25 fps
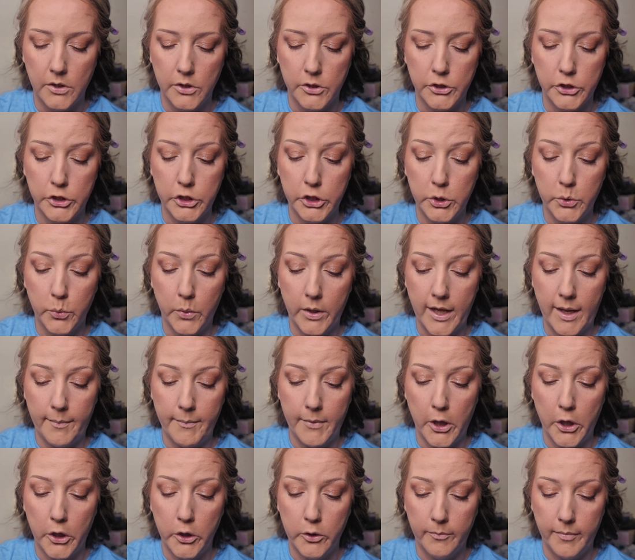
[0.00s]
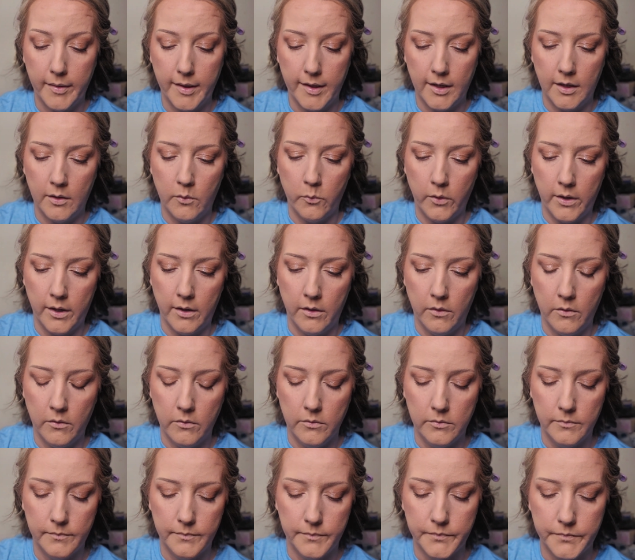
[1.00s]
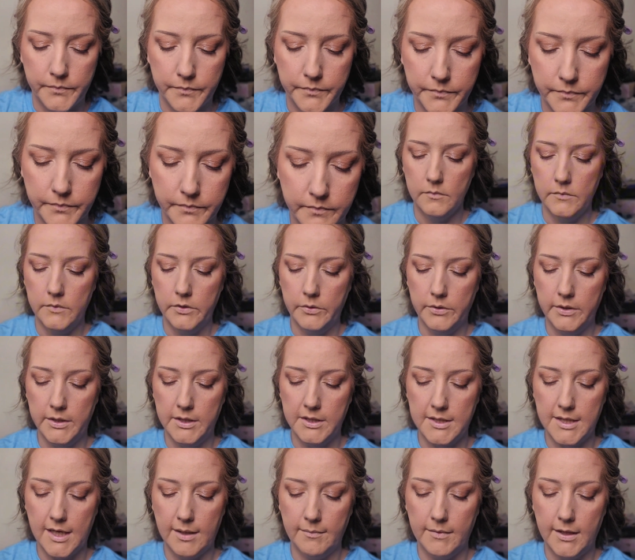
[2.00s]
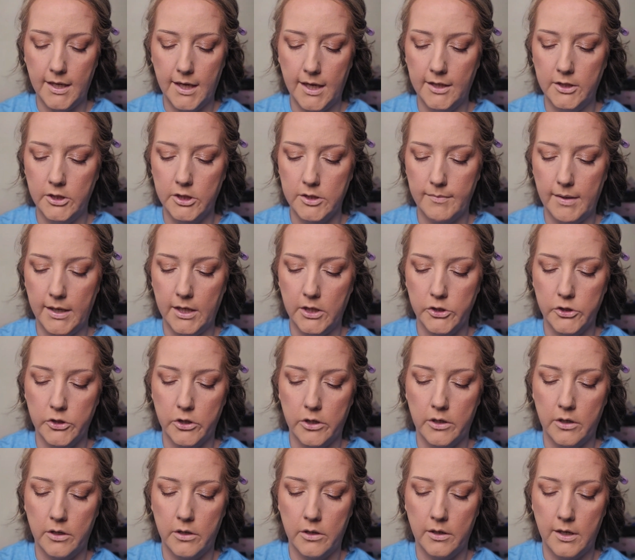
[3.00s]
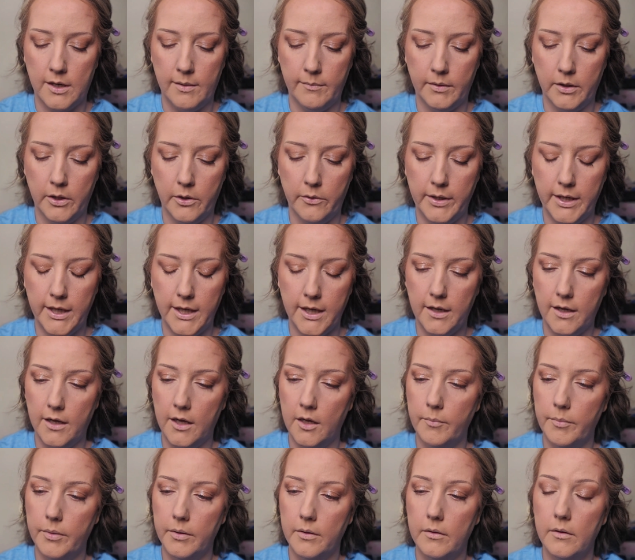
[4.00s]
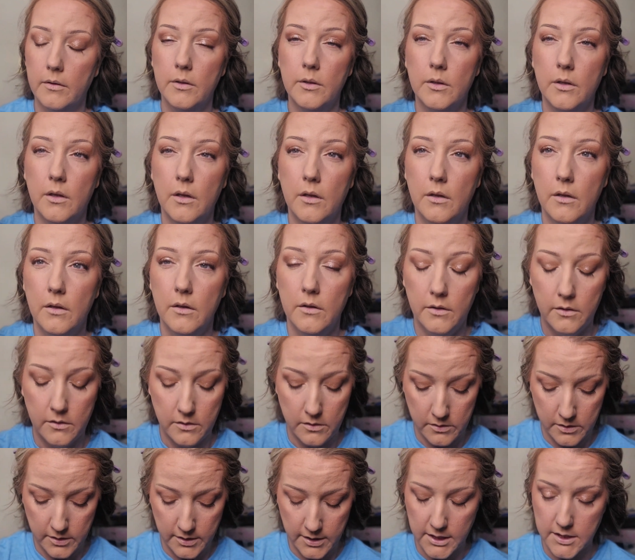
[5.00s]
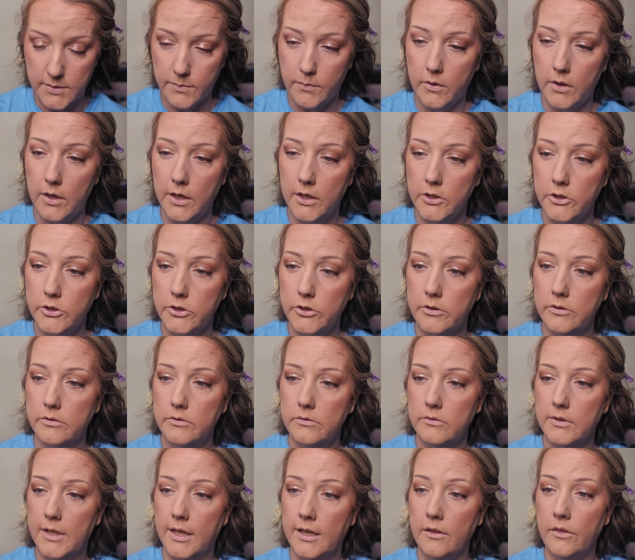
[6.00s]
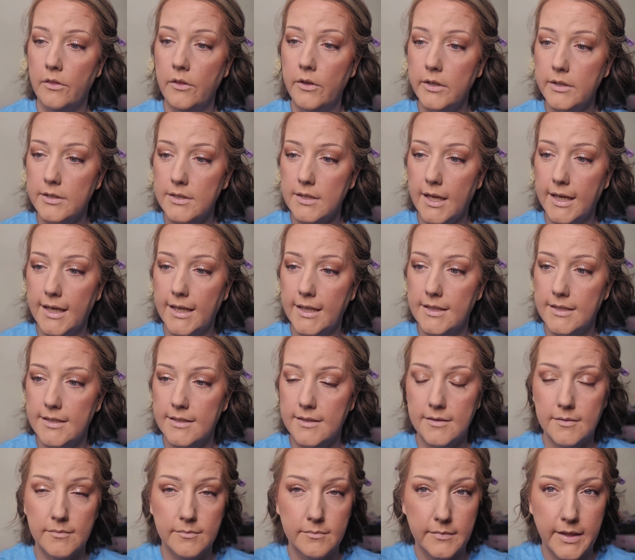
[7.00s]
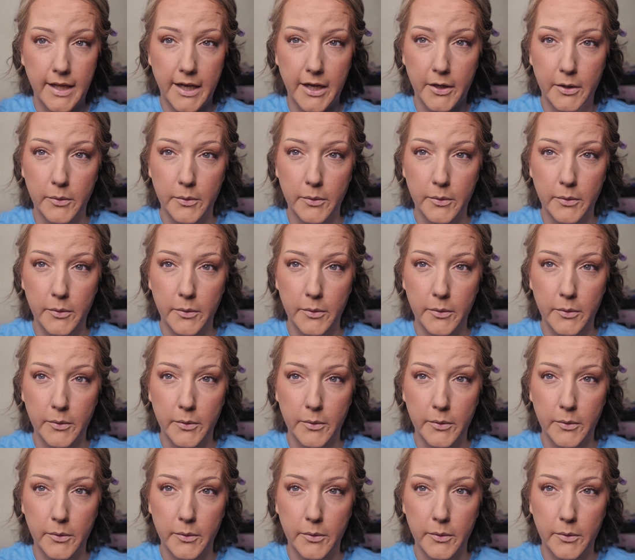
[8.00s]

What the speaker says: do what I'm hoping it will. Doing the same thing, just making sure I'm loading it up on this brush. And it looks like it's there.